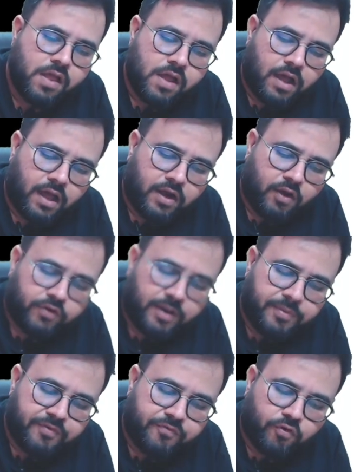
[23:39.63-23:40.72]
Now tell
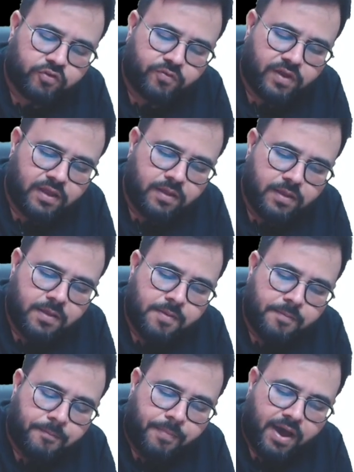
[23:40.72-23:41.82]
me fourth wala,
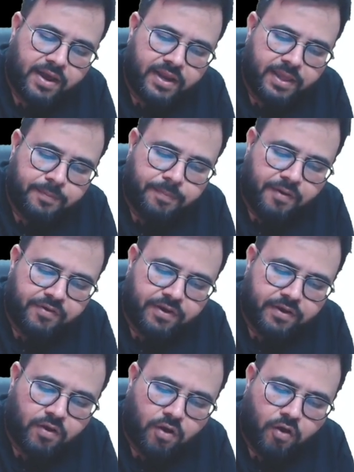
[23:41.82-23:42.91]
bargaining power
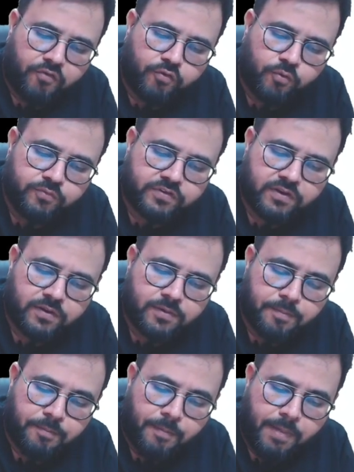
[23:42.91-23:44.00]
of whom, sir?
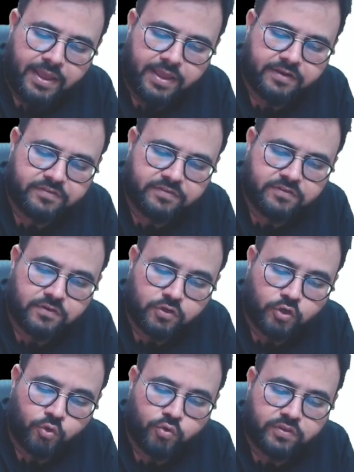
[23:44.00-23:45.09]
Buyers.
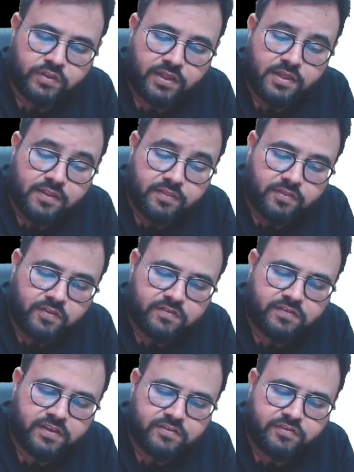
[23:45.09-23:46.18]
Do you think this
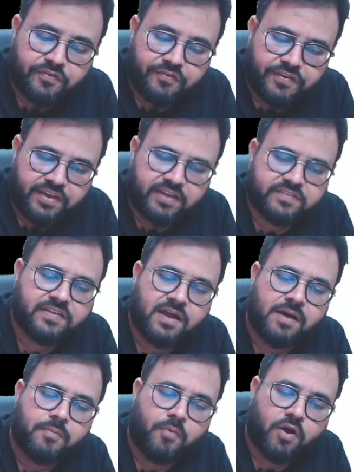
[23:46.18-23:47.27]
is fierce,
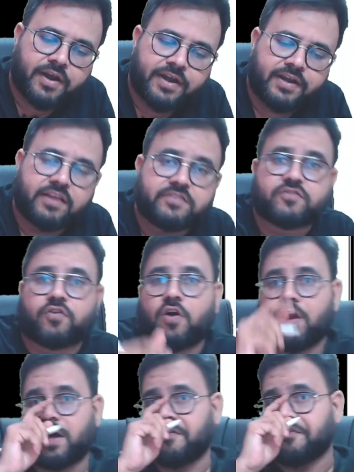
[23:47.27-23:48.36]
moderate,
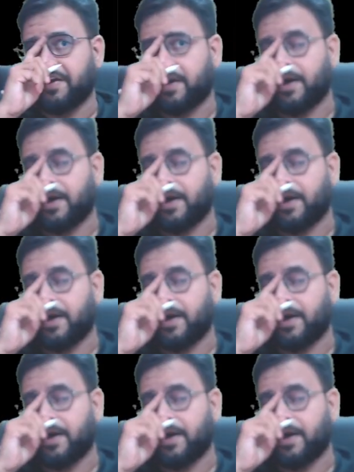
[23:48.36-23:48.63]
strong, weak?